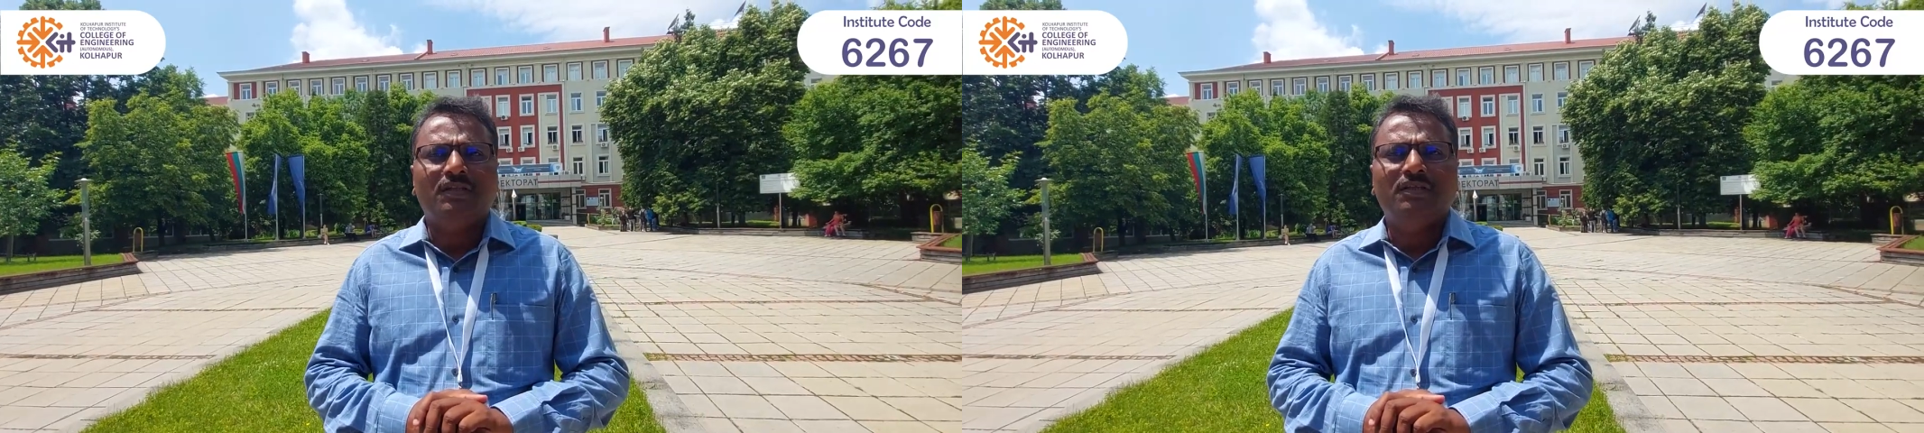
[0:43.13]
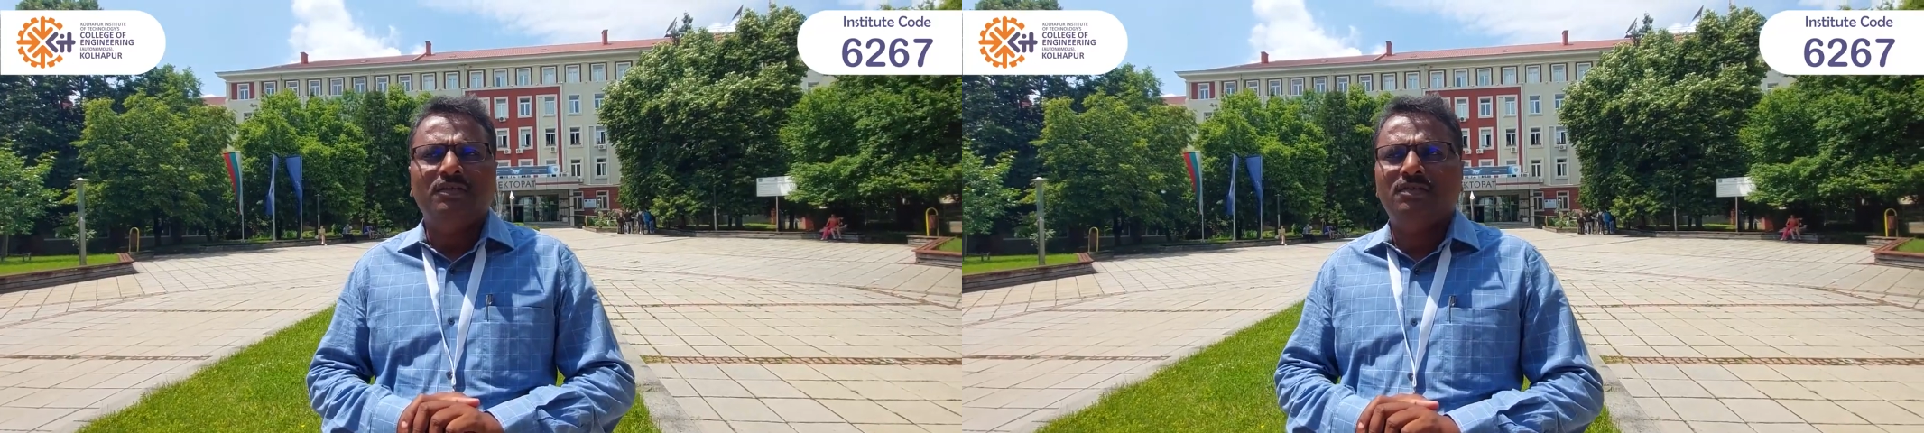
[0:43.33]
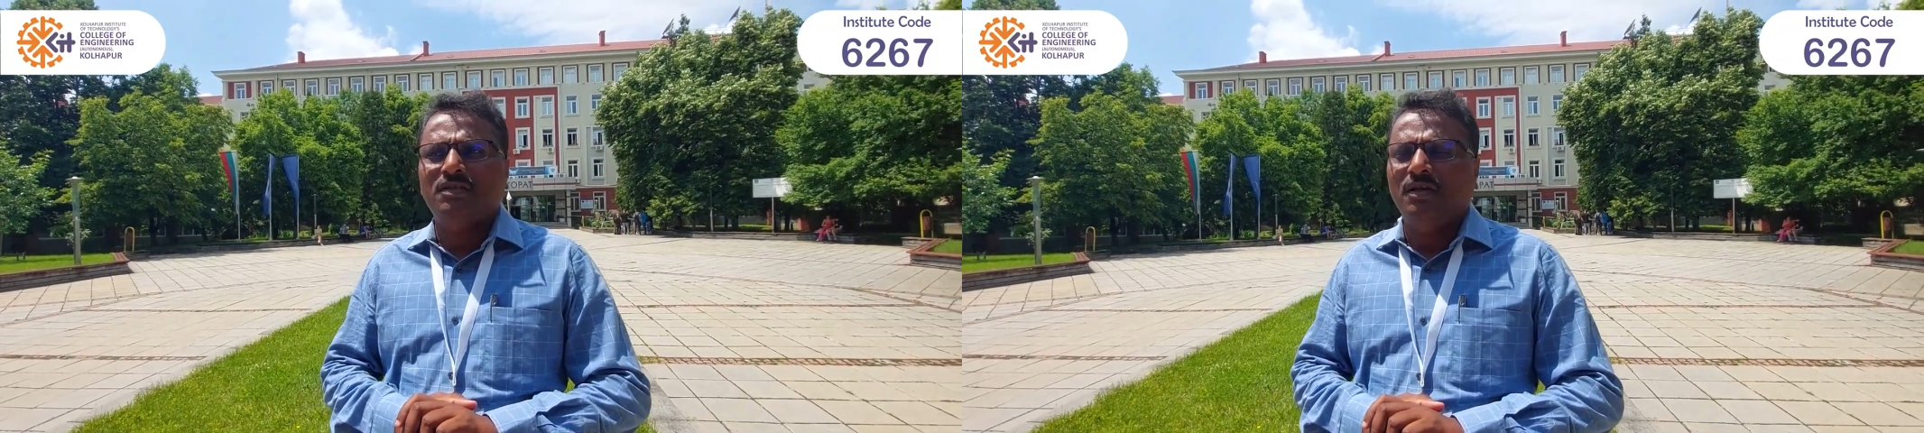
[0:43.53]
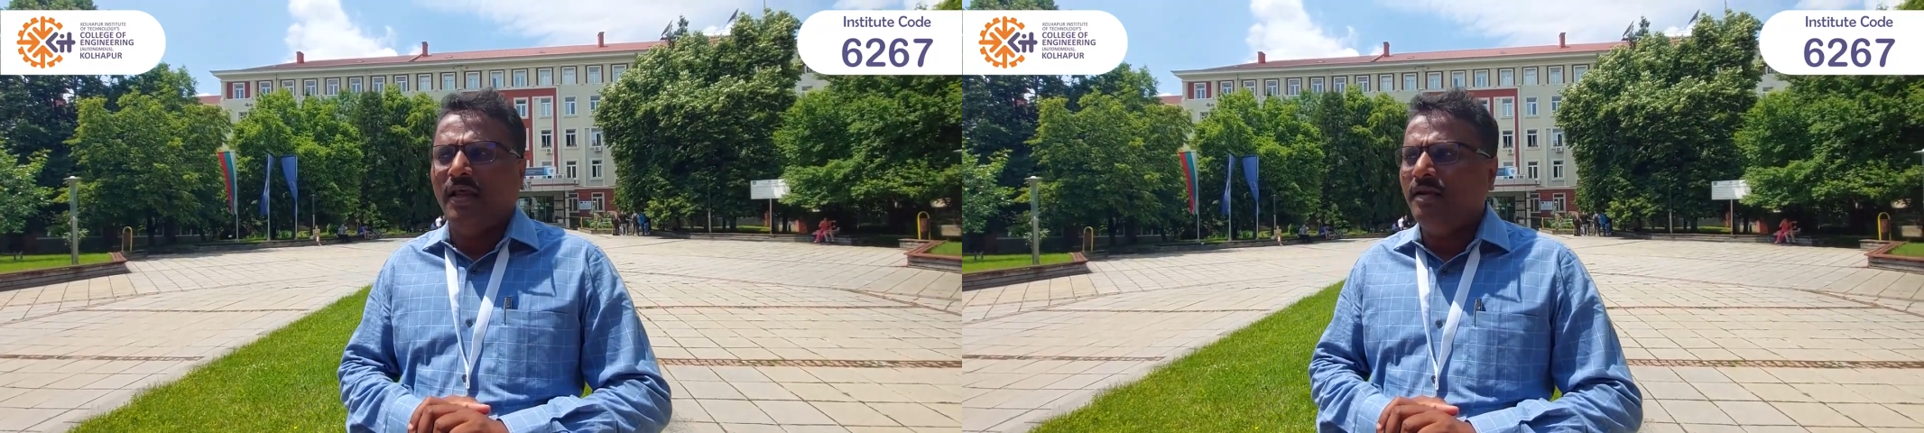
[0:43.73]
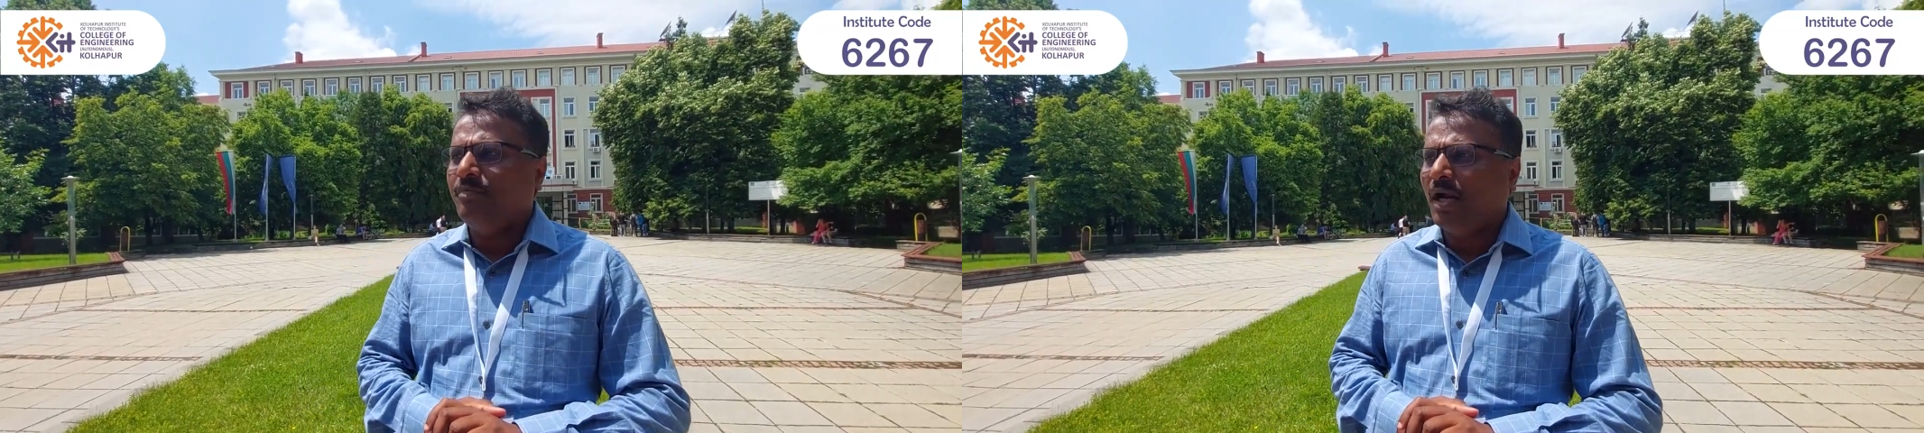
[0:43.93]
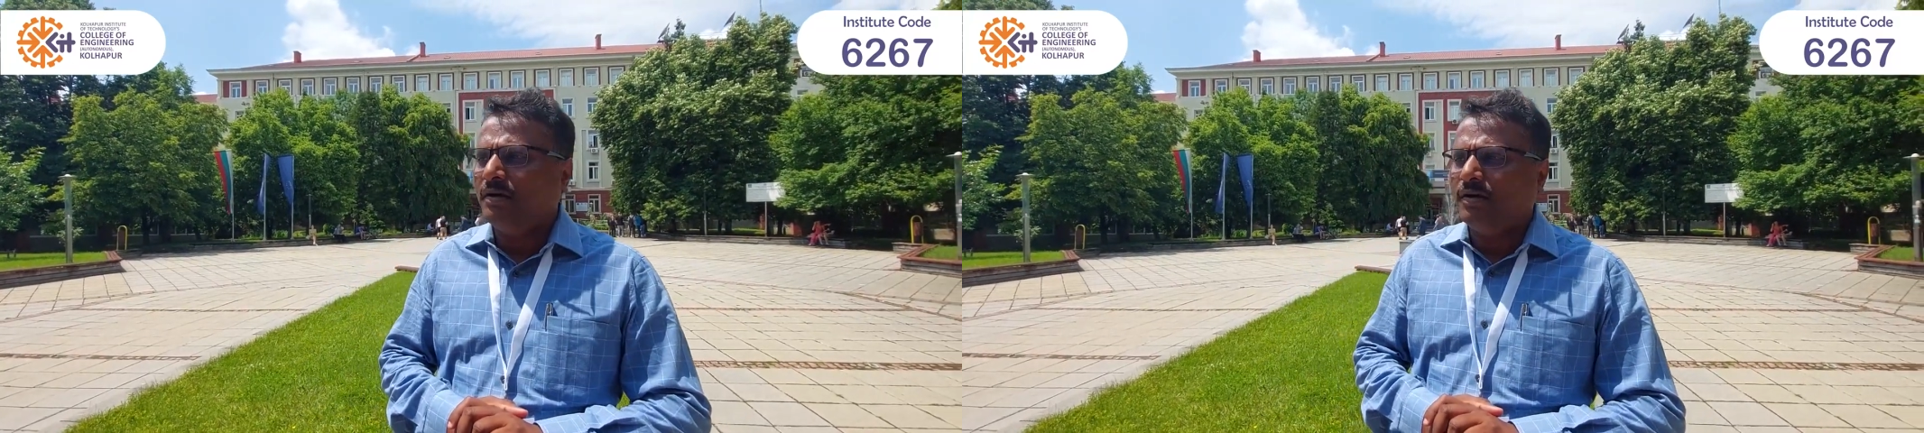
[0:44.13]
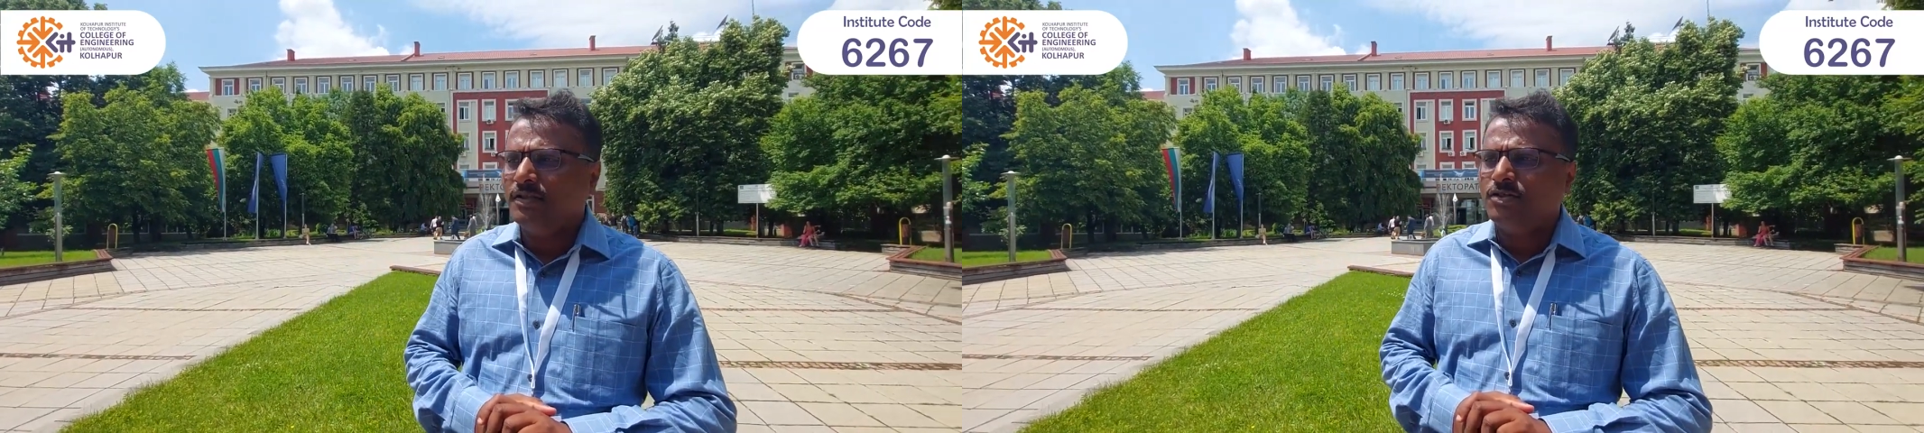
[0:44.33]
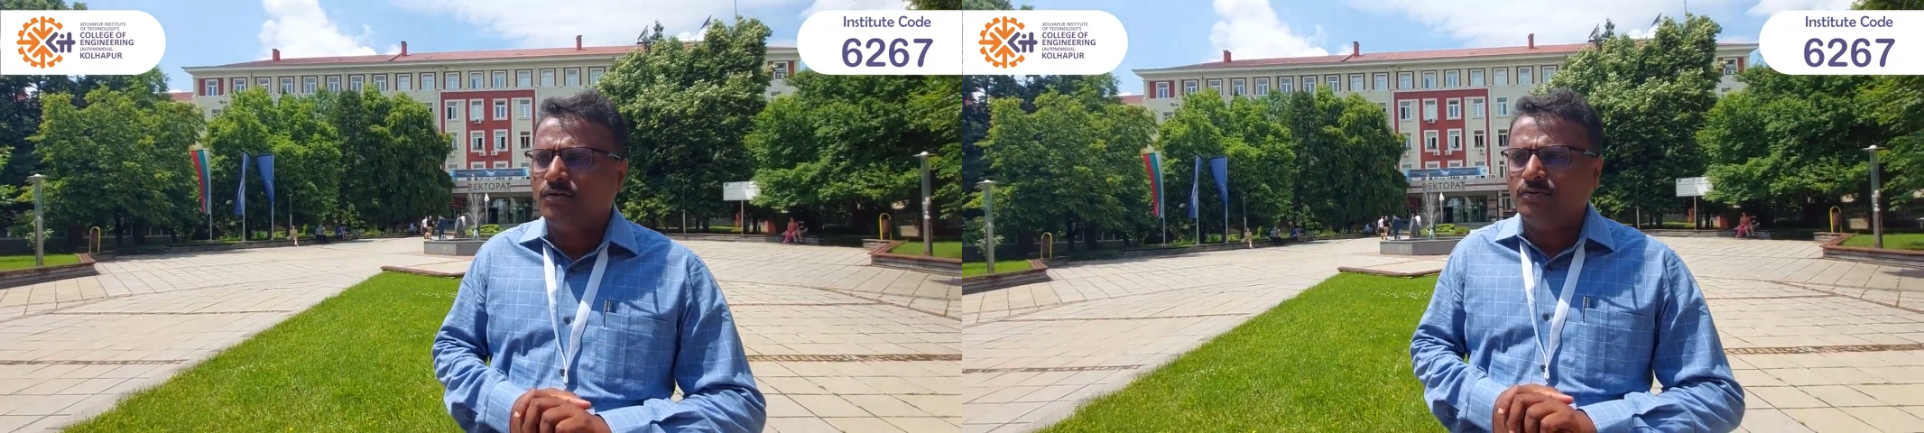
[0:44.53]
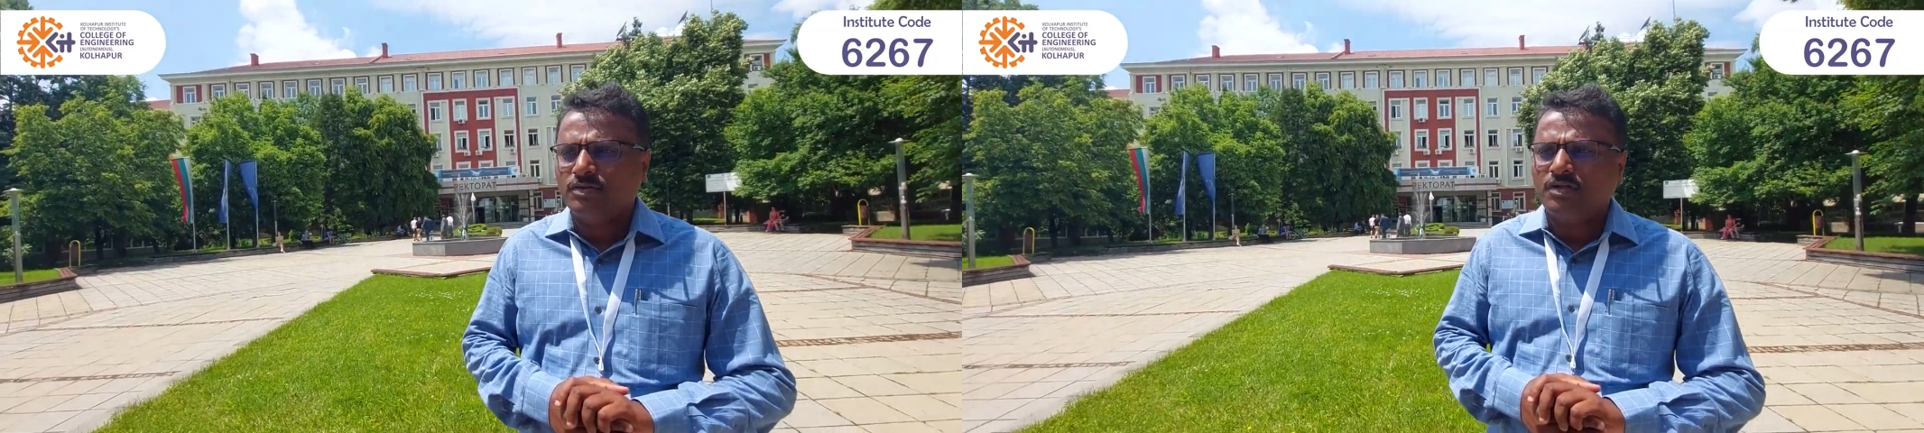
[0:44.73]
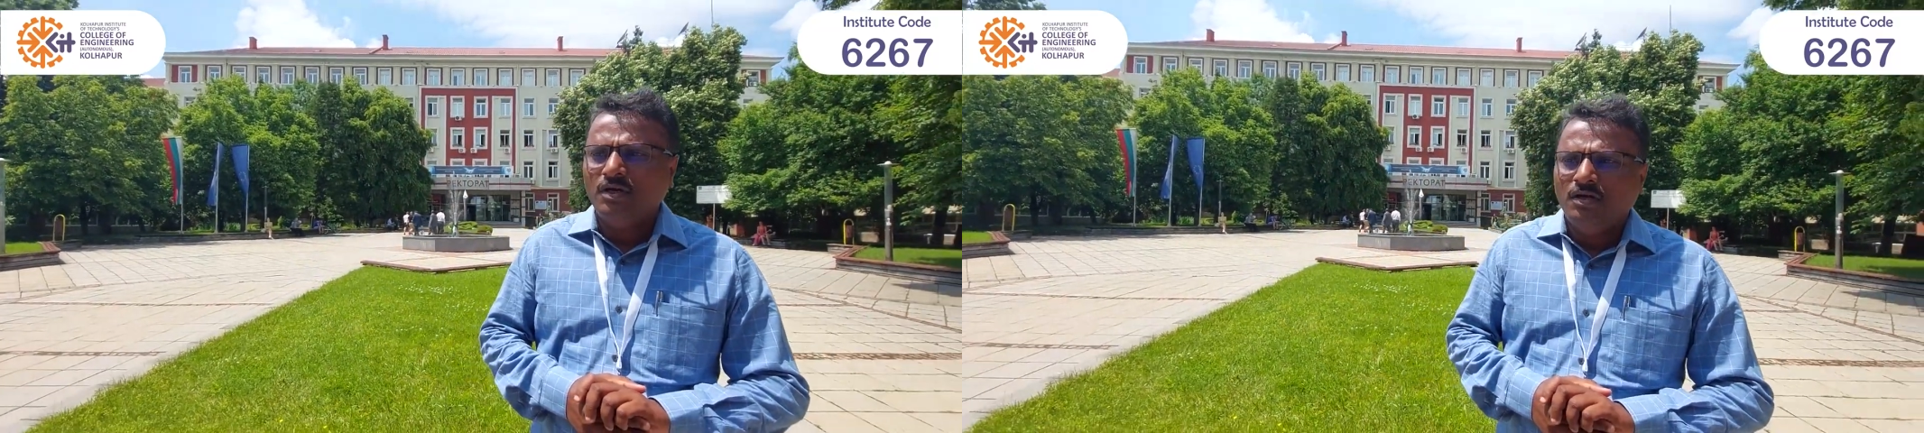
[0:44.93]
with this 9 partner
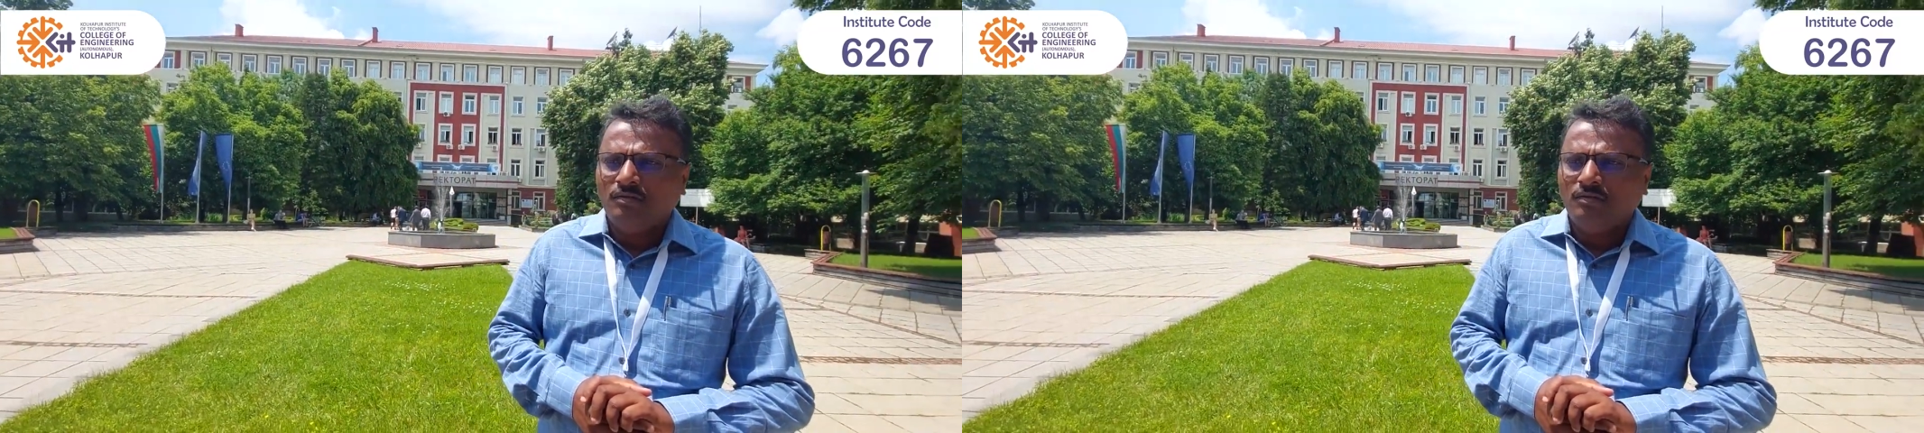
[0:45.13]
institutes,